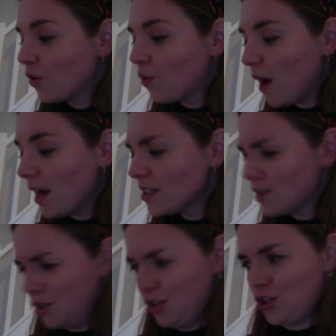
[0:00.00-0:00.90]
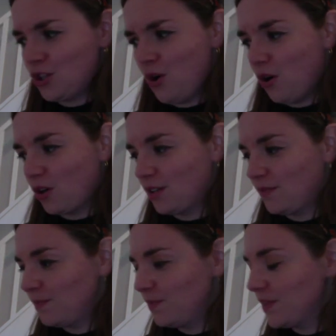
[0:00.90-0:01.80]
quite a shock.
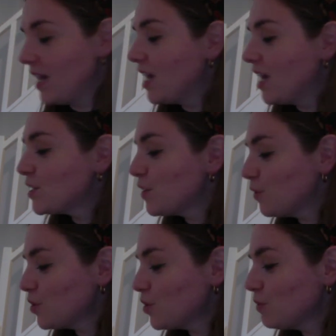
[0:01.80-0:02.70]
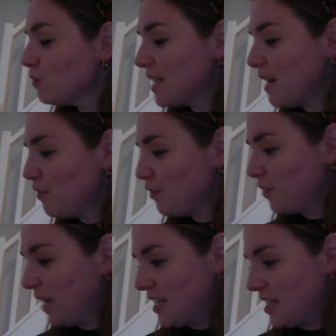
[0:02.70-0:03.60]
She thought she would never
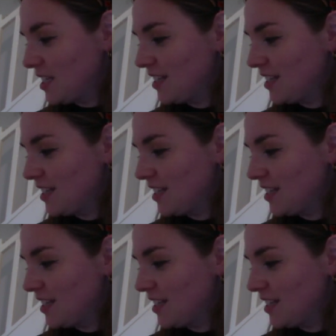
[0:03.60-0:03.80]
forget it,